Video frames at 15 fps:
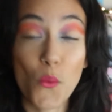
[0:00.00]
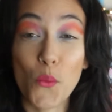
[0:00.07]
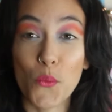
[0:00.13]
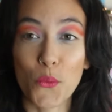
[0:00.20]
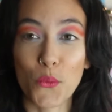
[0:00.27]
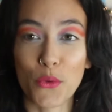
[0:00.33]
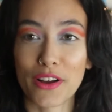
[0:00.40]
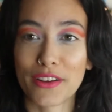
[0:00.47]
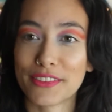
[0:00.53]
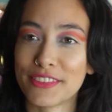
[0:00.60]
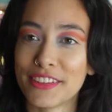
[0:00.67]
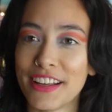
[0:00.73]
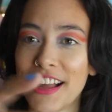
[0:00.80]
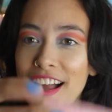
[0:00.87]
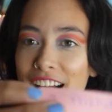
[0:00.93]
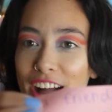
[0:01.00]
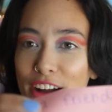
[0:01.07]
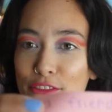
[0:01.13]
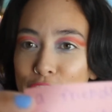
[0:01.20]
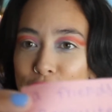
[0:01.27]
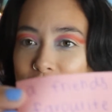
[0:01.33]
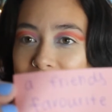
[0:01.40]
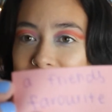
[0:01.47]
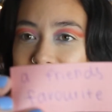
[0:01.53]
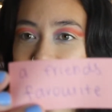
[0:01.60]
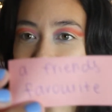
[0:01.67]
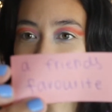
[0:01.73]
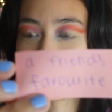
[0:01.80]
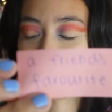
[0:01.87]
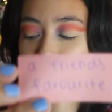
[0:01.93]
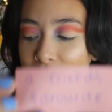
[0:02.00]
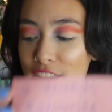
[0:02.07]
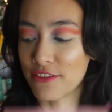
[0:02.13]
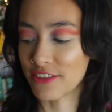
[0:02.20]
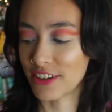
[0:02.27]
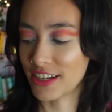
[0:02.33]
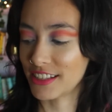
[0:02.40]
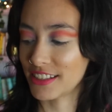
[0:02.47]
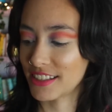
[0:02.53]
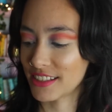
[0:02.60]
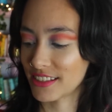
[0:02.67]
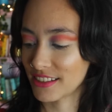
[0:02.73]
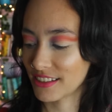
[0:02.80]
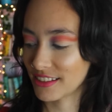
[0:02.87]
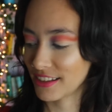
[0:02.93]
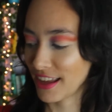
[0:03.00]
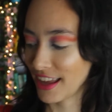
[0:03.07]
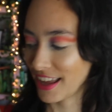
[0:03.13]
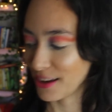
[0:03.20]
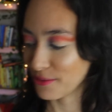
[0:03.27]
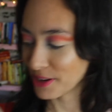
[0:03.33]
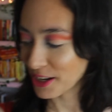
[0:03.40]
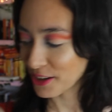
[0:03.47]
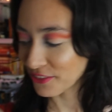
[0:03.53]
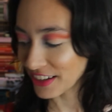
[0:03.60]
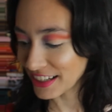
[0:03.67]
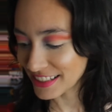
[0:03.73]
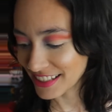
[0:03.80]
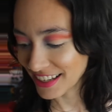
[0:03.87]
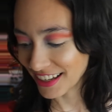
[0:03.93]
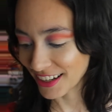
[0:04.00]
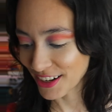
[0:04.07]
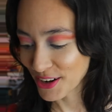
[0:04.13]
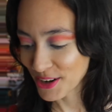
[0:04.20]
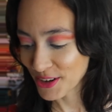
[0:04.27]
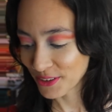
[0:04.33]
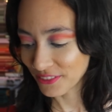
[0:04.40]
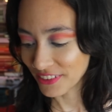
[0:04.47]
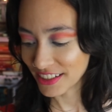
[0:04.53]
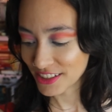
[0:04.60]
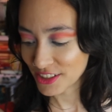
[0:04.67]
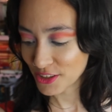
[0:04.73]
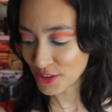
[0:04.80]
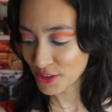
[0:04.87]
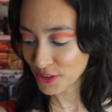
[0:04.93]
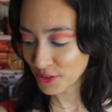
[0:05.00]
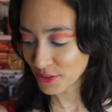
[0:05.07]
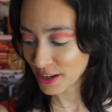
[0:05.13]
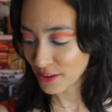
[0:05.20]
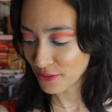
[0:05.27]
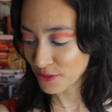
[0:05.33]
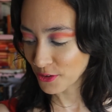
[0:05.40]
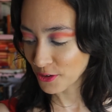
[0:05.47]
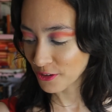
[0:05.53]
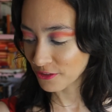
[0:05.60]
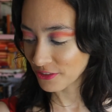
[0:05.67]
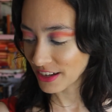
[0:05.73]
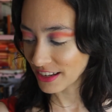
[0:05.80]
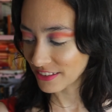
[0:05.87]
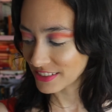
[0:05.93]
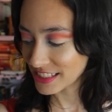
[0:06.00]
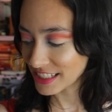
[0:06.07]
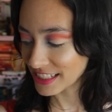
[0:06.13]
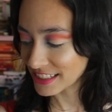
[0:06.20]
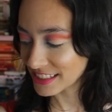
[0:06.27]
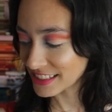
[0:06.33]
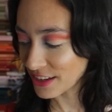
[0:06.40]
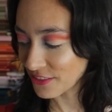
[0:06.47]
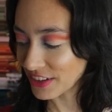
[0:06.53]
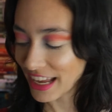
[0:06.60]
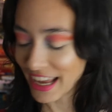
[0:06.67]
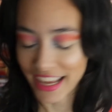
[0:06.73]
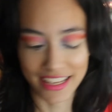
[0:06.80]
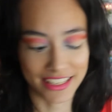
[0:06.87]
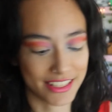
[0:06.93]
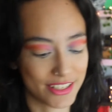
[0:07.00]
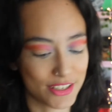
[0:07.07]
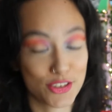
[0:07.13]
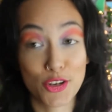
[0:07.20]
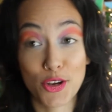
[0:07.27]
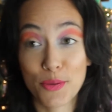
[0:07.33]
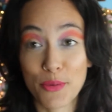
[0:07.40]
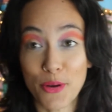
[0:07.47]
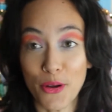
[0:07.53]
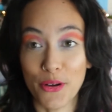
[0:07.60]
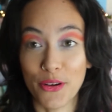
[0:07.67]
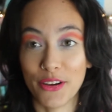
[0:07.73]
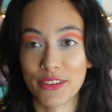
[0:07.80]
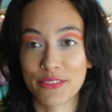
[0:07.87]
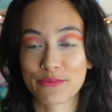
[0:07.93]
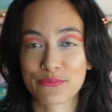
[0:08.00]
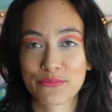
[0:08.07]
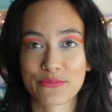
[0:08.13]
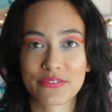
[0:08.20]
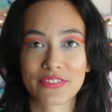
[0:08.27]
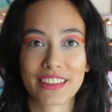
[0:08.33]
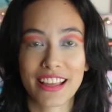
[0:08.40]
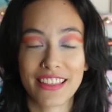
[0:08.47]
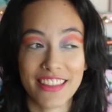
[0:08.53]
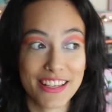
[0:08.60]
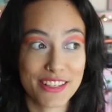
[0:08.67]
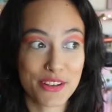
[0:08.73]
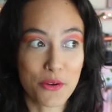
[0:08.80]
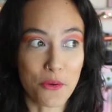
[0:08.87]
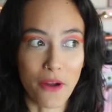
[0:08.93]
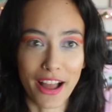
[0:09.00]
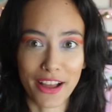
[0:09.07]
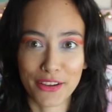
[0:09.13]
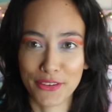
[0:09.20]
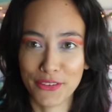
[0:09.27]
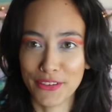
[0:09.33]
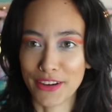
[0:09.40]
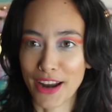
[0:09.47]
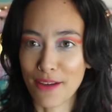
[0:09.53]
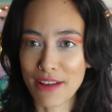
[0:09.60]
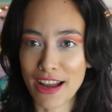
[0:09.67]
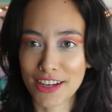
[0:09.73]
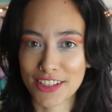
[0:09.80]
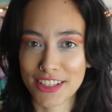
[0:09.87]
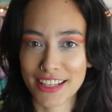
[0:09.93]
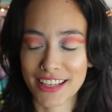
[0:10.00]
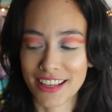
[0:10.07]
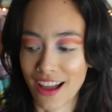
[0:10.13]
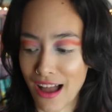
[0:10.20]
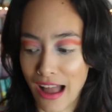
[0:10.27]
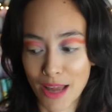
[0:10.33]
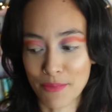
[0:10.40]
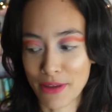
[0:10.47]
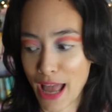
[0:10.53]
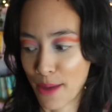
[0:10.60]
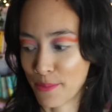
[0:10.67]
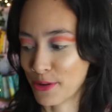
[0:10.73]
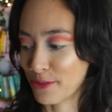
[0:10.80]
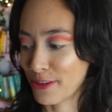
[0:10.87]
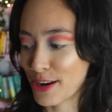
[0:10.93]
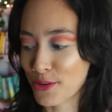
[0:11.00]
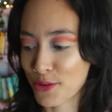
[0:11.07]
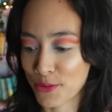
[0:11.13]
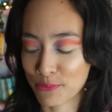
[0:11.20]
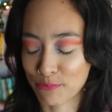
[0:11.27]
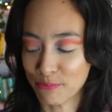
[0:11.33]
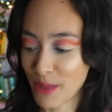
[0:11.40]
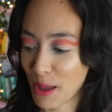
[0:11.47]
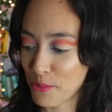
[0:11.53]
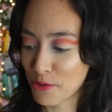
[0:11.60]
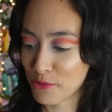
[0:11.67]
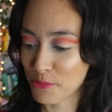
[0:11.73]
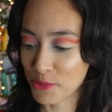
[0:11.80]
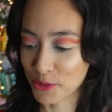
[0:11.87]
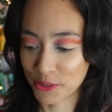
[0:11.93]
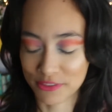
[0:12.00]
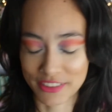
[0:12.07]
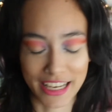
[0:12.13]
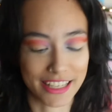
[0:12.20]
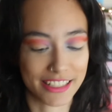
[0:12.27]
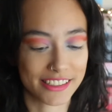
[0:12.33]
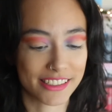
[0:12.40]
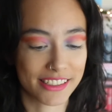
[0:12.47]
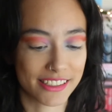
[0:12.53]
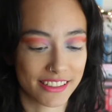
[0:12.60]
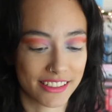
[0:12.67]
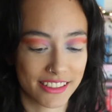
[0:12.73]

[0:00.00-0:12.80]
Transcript: Ooh, a friend's favorite. How many have I done? 1, 2, 3, 4, 5, 6, 7, 8. Two more. These are quite good. I'd be happy to read a book from all of these.